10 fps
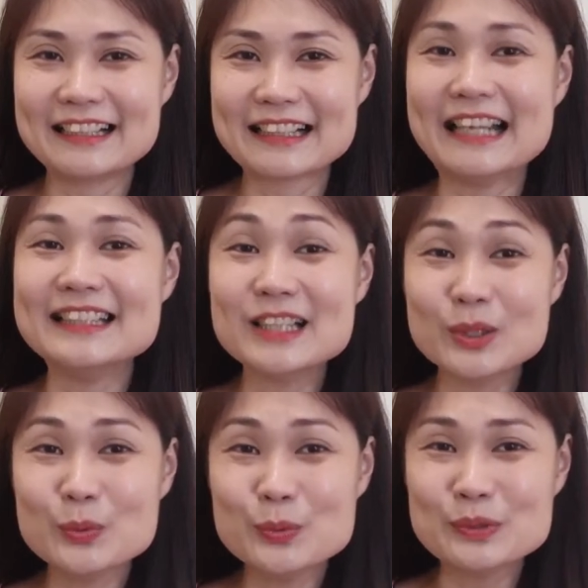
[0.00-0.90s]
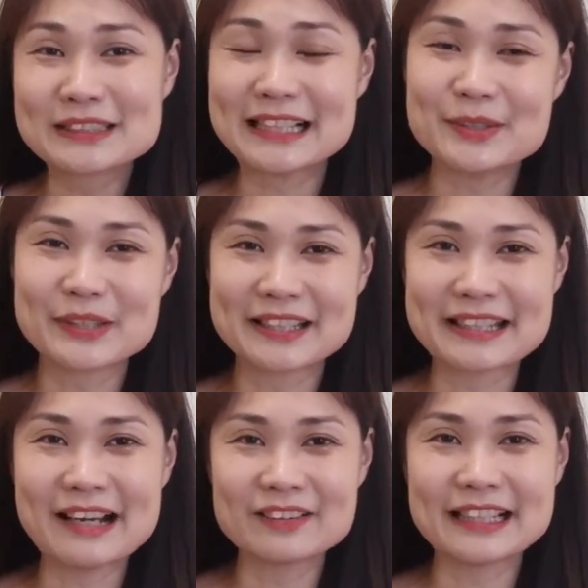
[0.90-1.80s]
any clues that you can
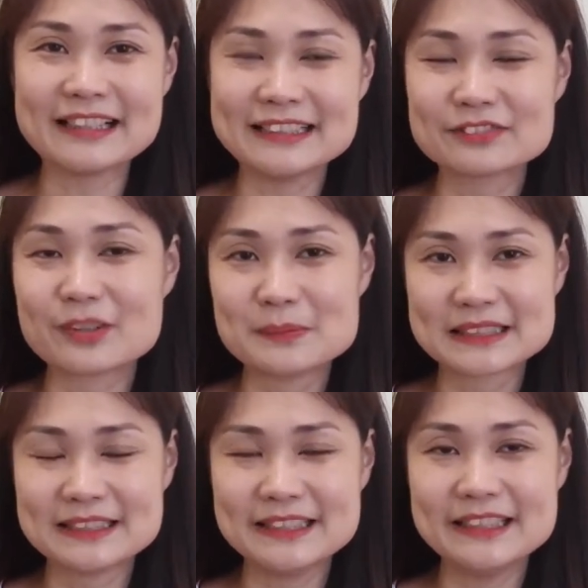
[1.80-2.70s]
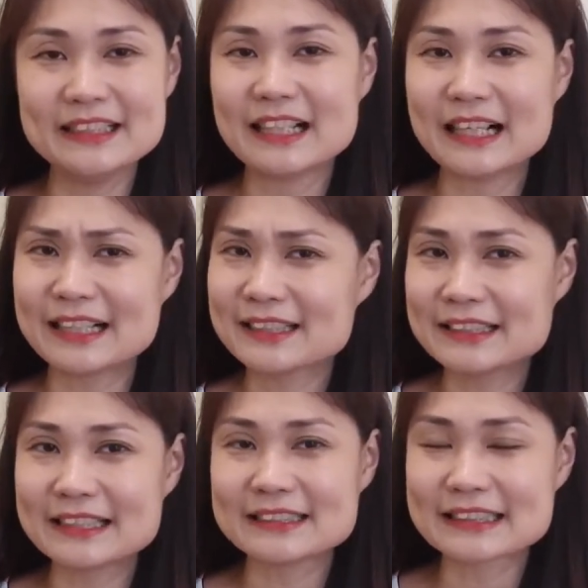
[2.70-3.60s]
tell that it's from Saline, other
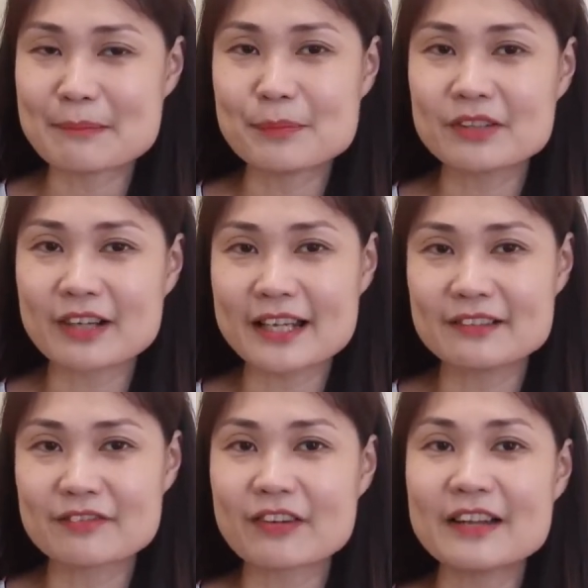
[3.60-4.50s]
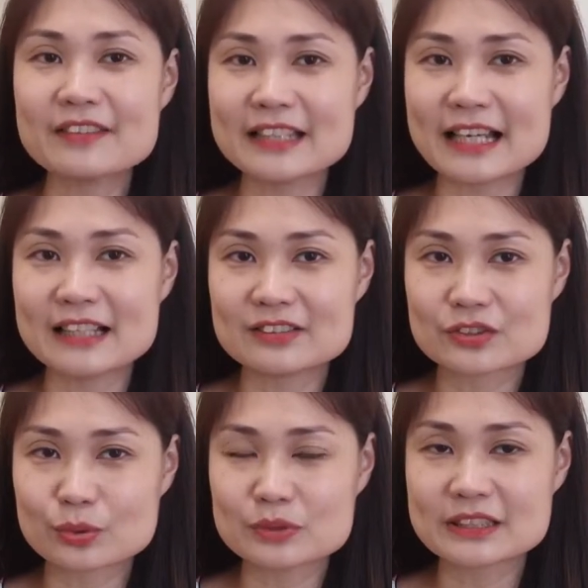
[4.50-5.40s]
than the stamping right at the front that
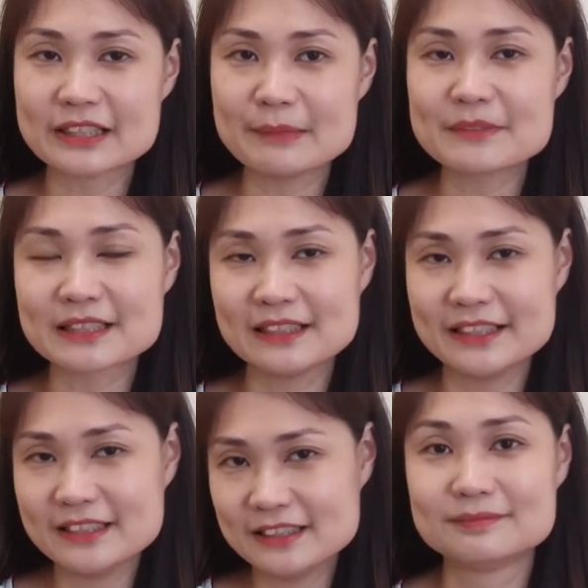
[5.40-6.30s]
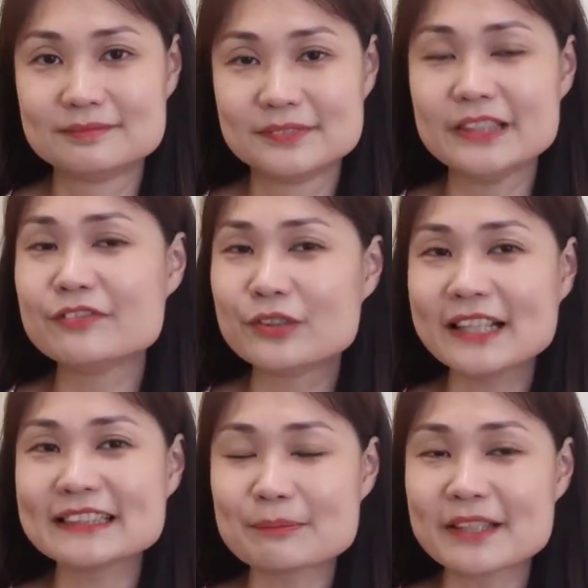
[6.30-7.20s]
shows the name Saline. If you
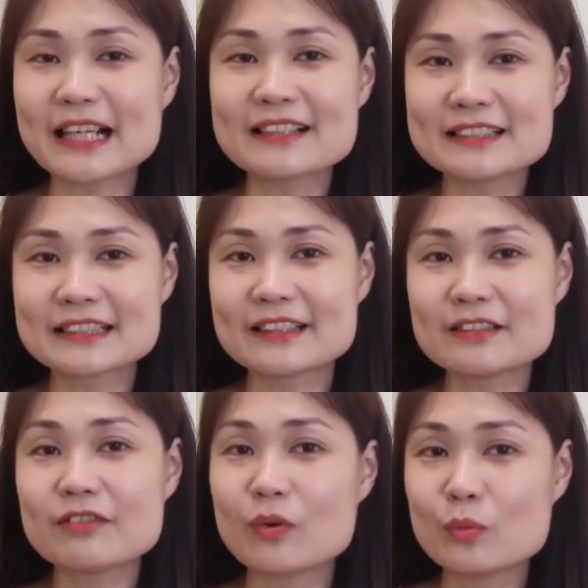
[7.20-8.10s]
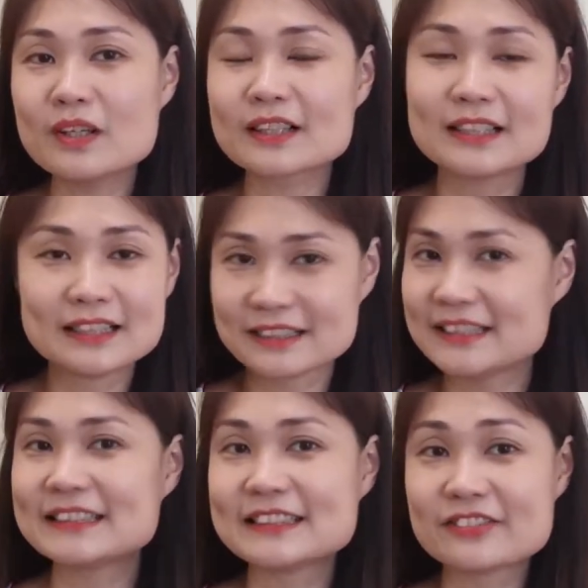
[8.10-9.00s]
like something understated for work,
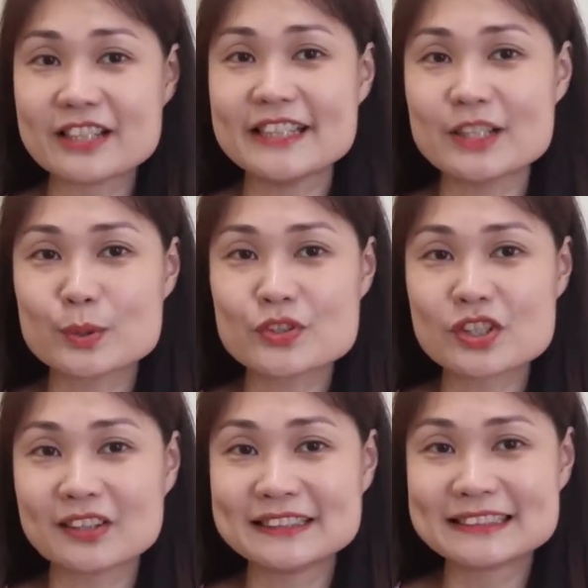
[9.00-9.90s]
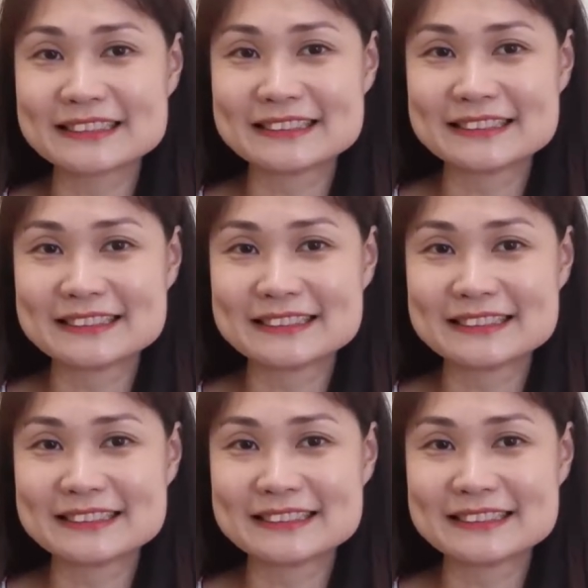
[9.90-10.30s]
this is really a good choice.